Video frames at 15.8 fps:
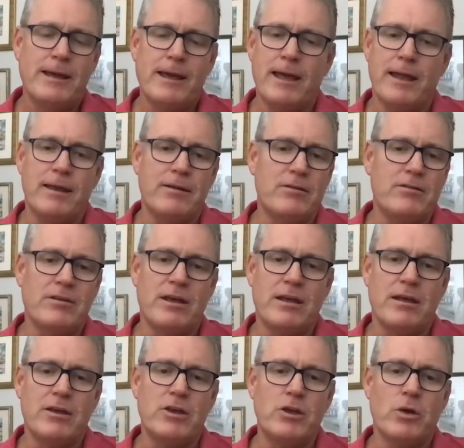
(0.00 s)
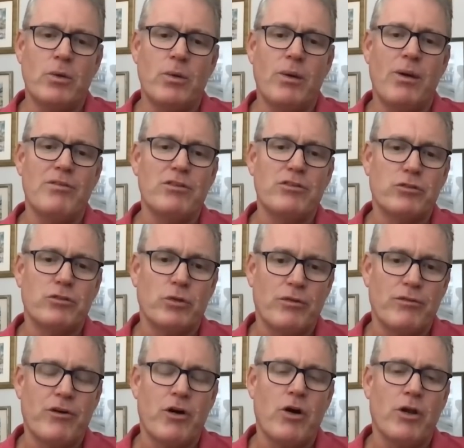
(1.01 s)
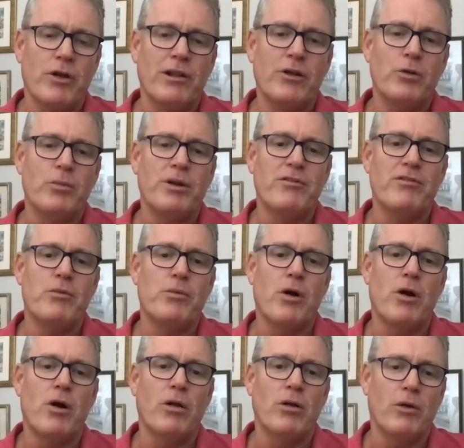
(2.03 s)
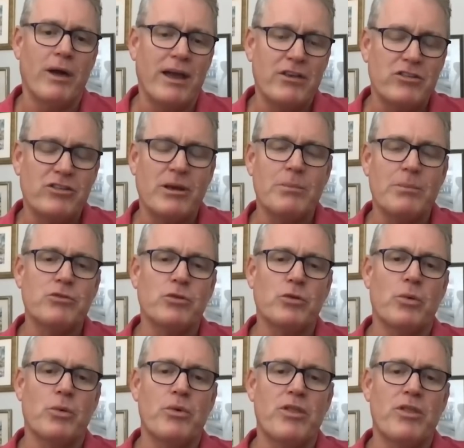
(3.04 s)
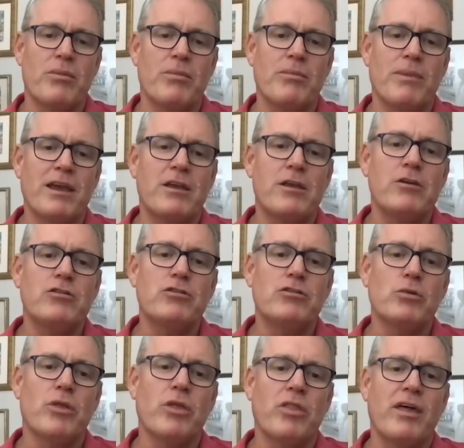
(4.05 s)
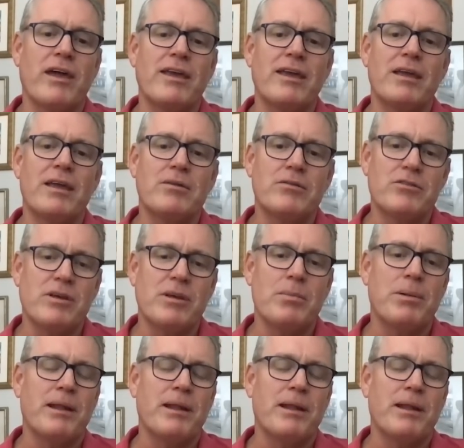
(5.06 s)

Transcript: and uh, you know whoever's sort of on a little bit of a roll or has some sort of rhythm, making sure that they get uh,